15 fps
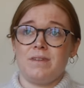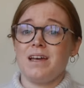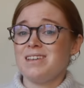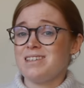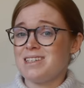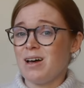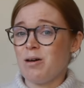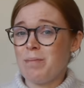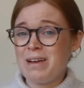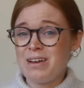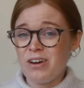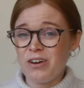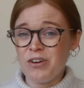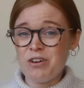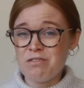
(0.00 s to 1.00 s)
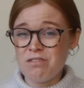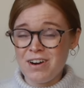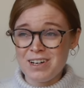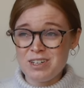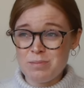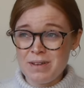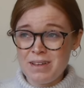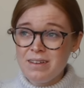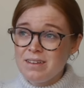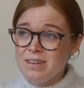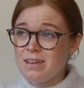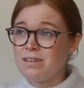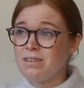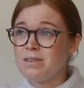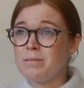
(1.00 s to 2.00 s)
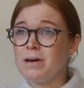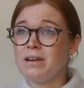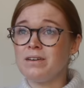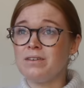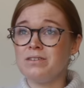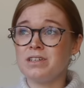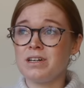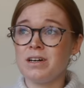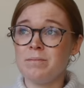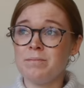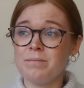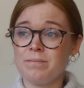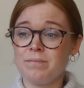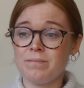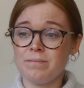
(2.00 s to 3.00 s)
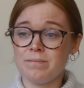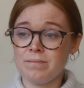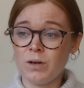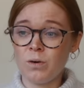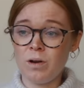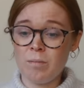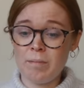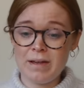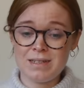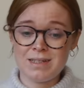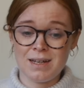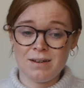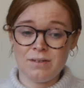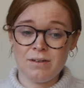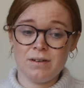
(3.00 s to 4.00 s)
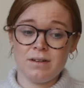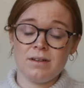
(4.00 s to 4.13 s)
salpingo-oophorectomy is the medical term. All her bits out.